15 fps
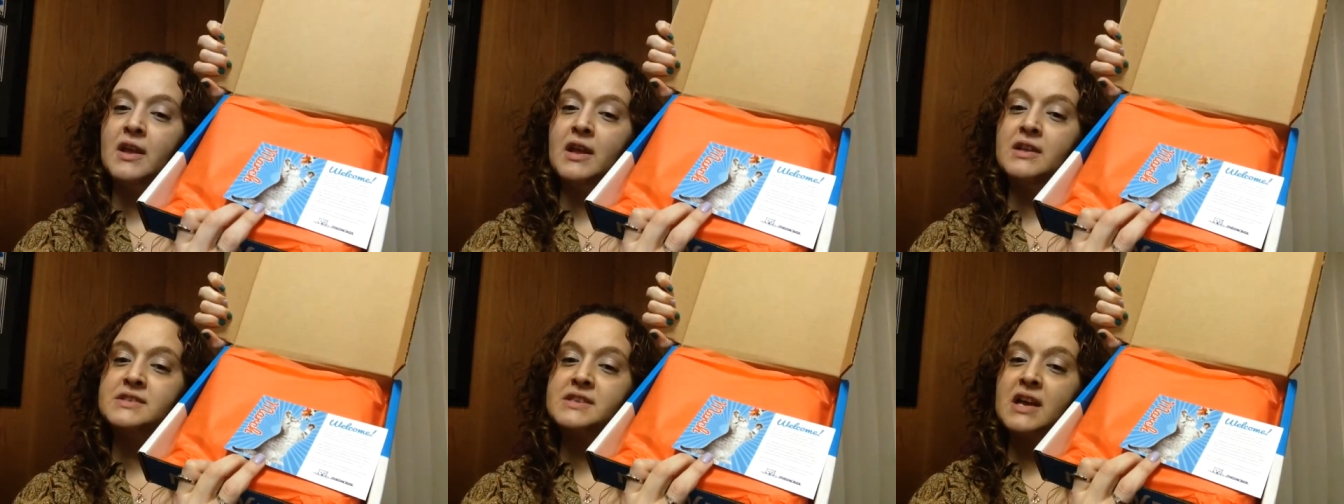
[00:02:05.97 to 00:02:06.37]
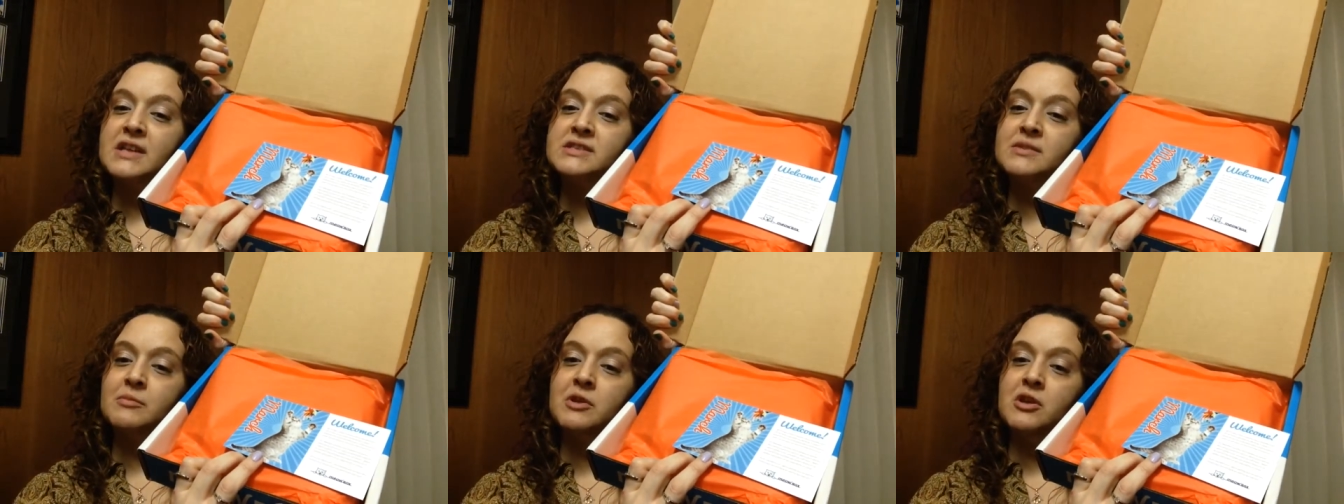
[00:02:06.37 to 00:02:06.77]
it's got
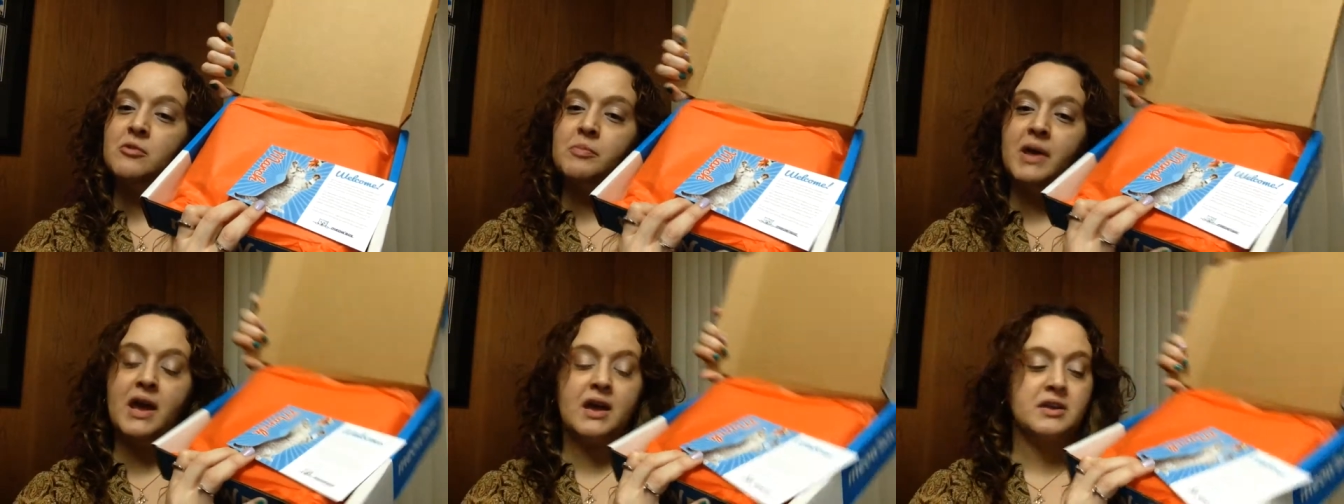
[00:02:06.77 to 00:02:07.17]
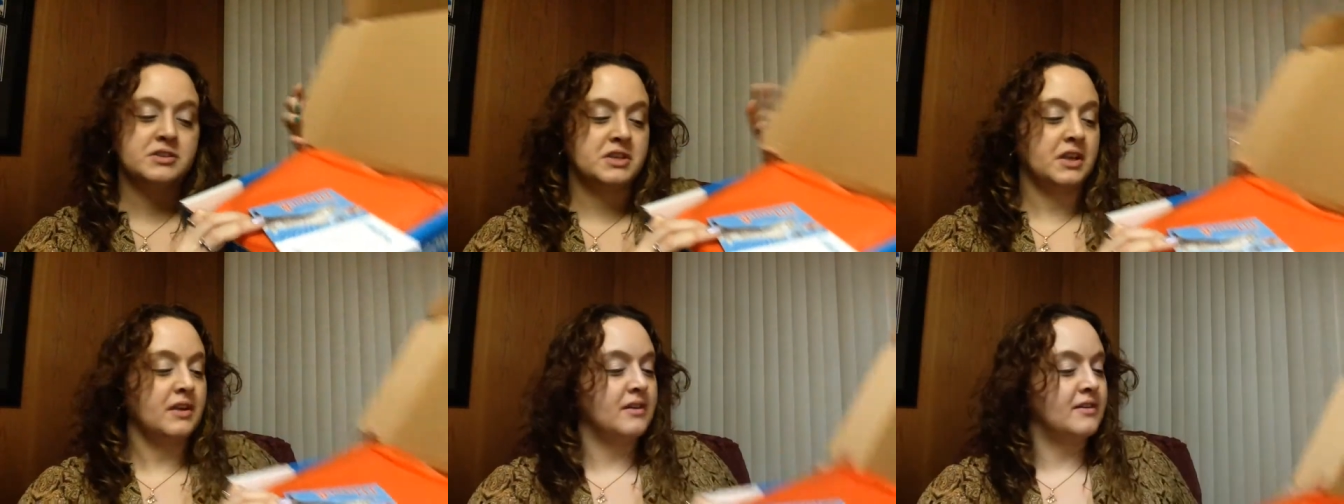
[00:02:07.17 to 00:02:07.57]
some cute
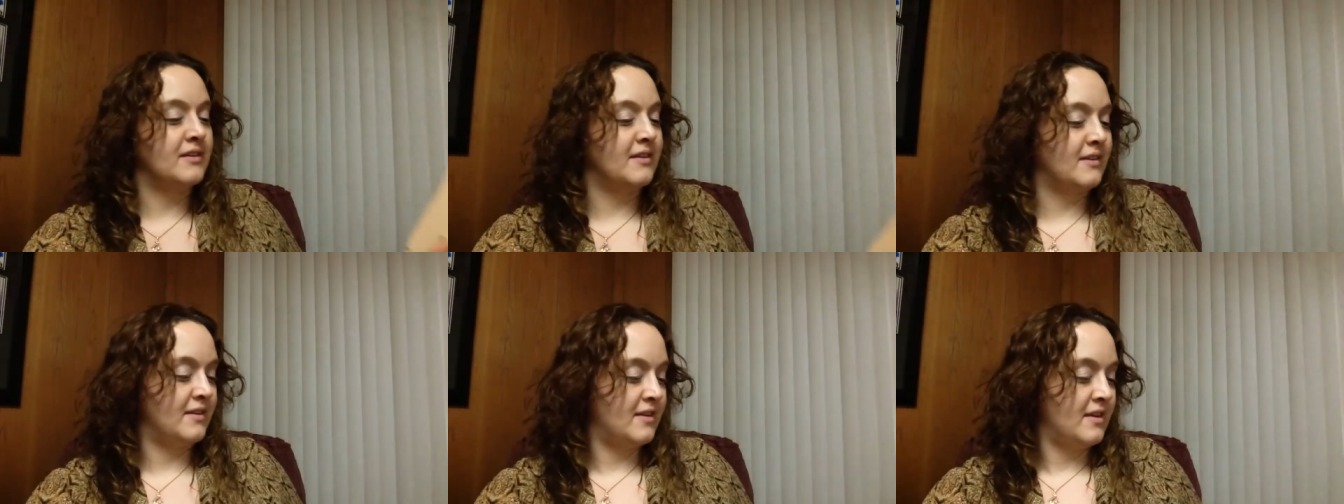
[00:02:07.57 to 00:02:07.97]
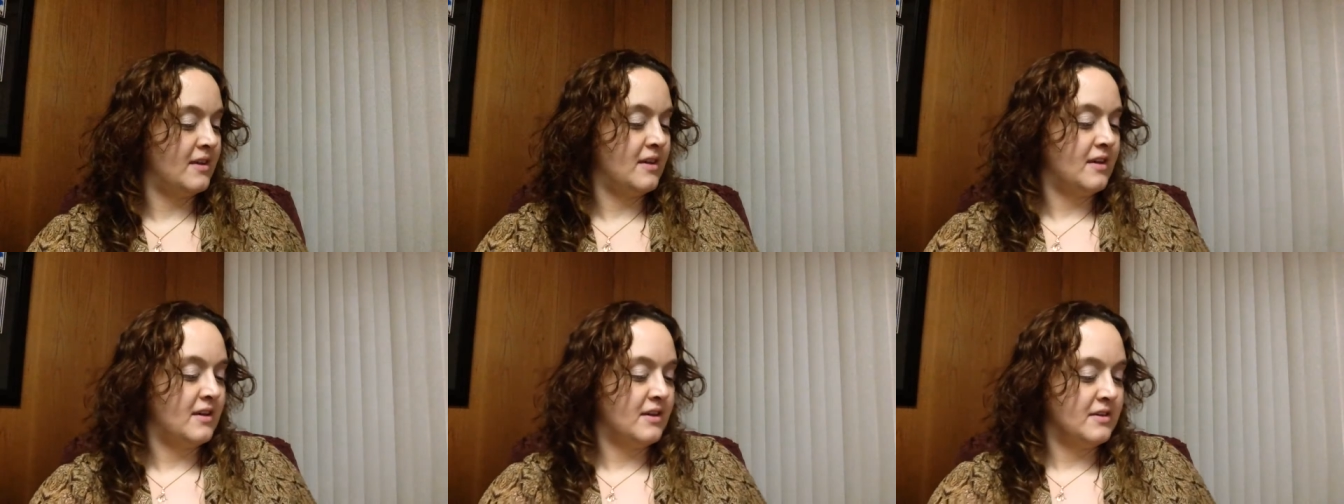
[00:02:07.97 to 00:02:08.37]
packaging,
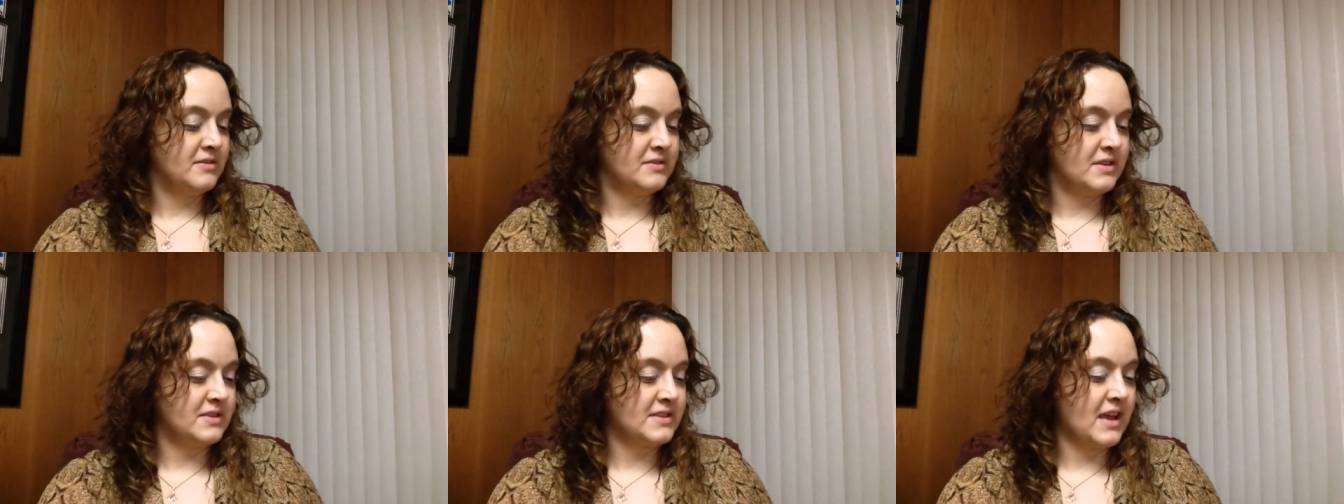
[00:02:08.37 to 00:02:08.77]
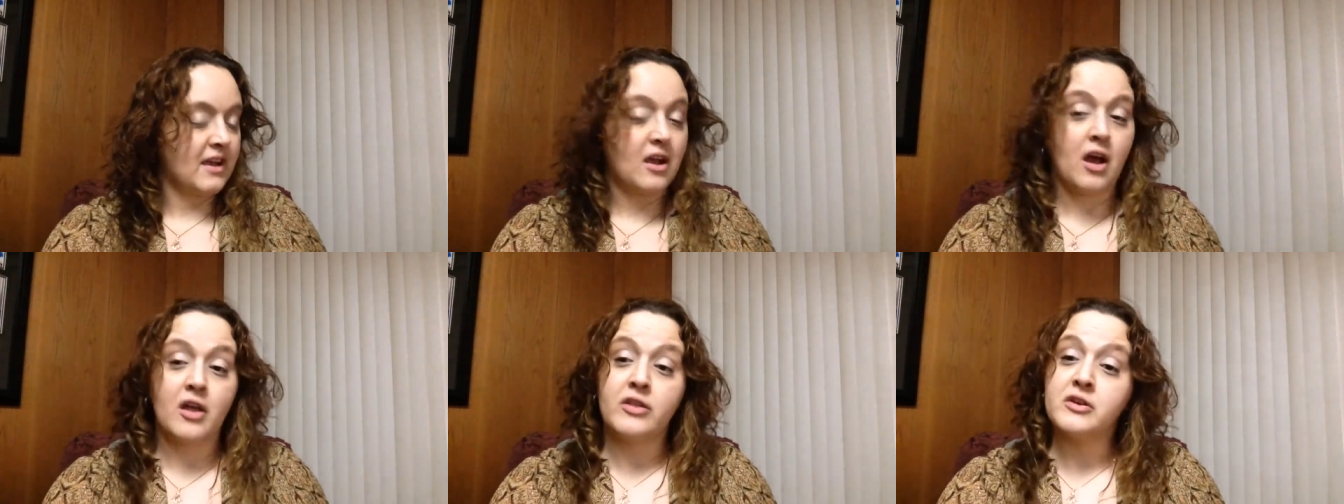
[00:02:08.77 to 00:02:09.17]
just
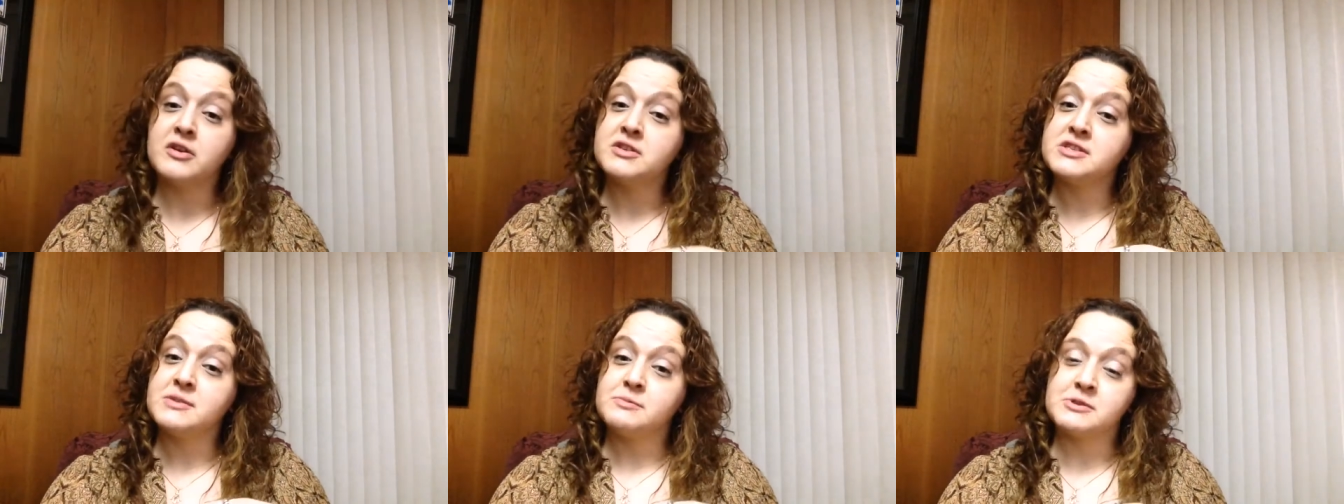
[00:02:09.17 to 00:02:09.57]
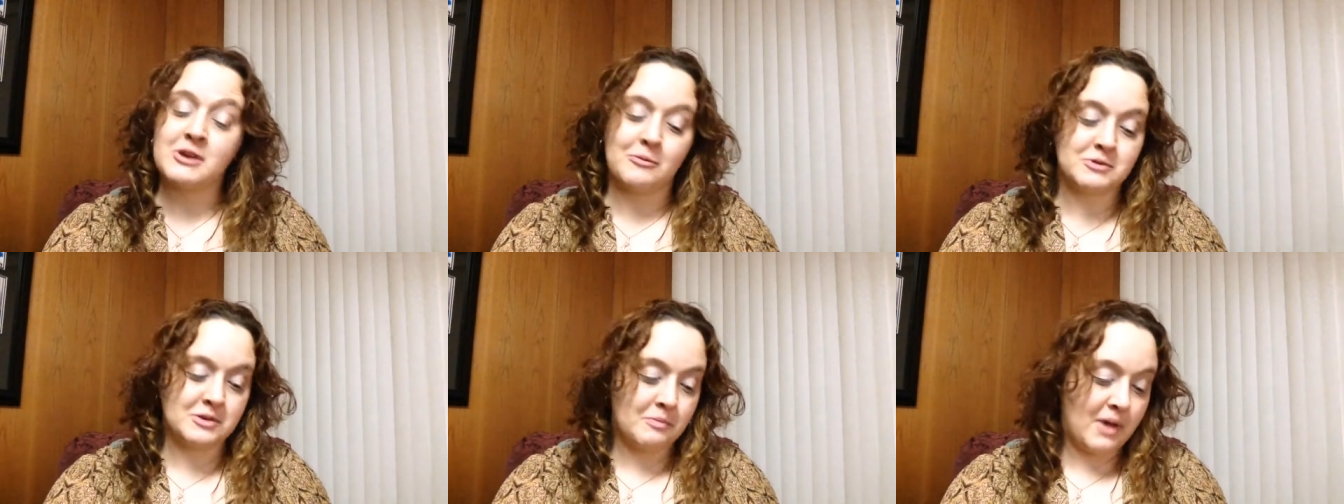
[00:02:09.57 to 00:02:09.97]
like all the good
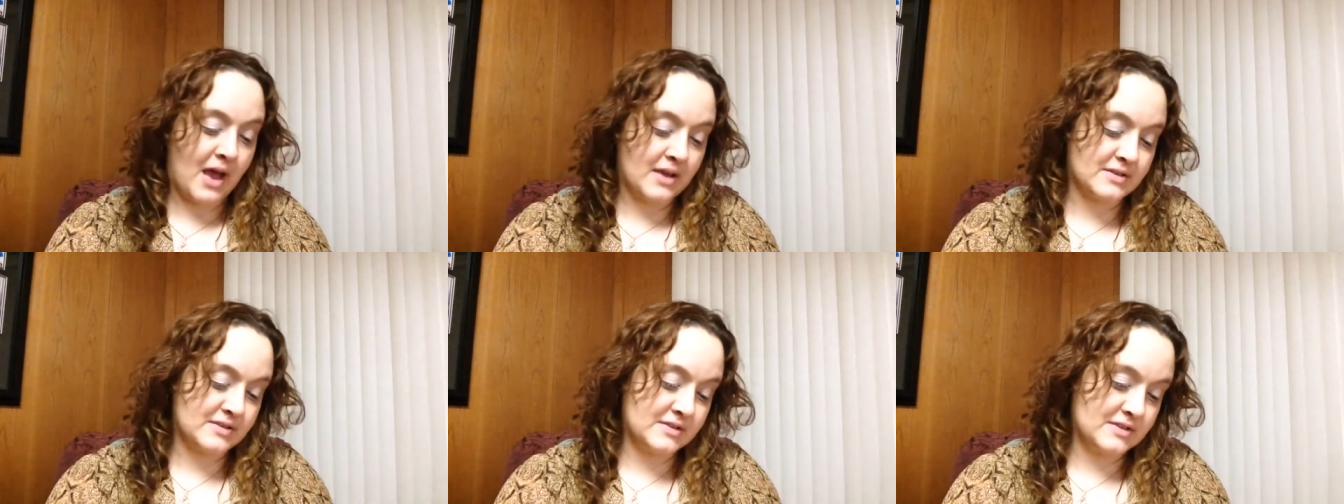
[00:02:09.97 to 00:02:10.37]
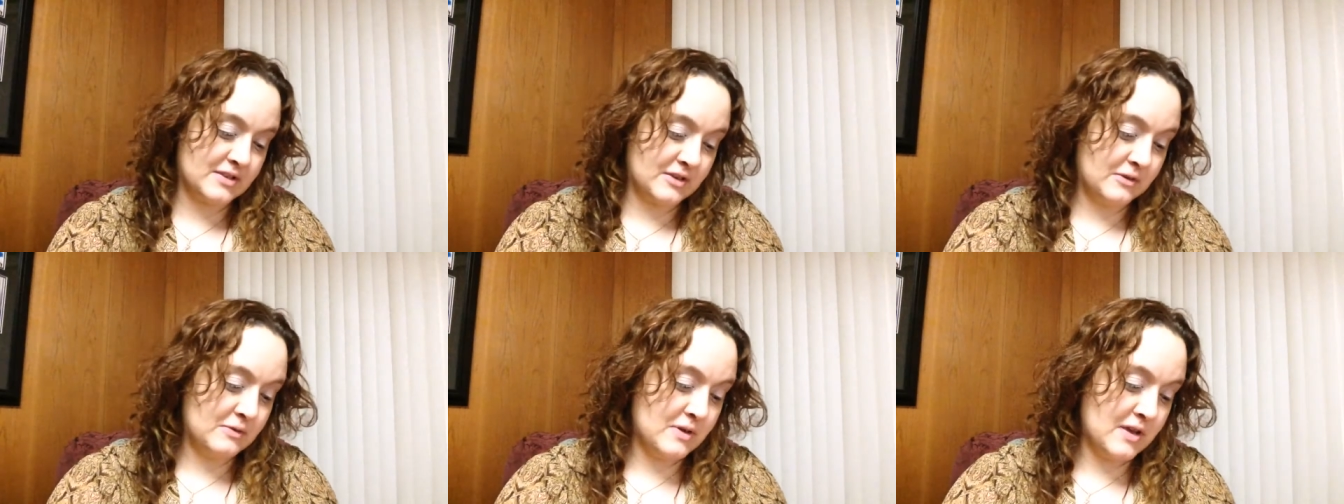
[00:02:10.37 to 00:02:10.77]
subscription boxes
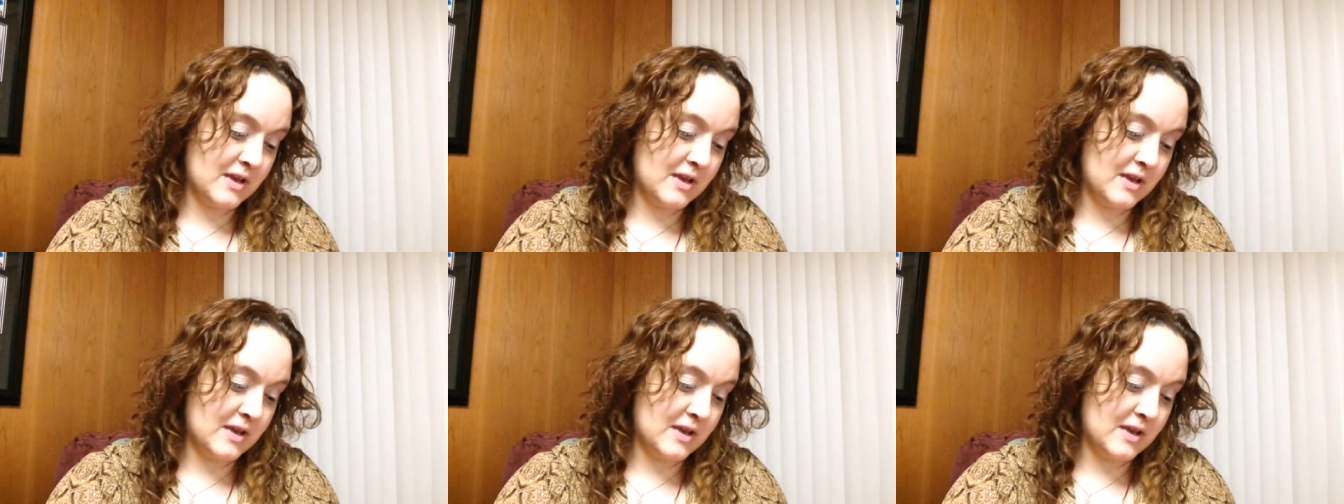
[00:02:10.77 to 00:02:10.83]
do.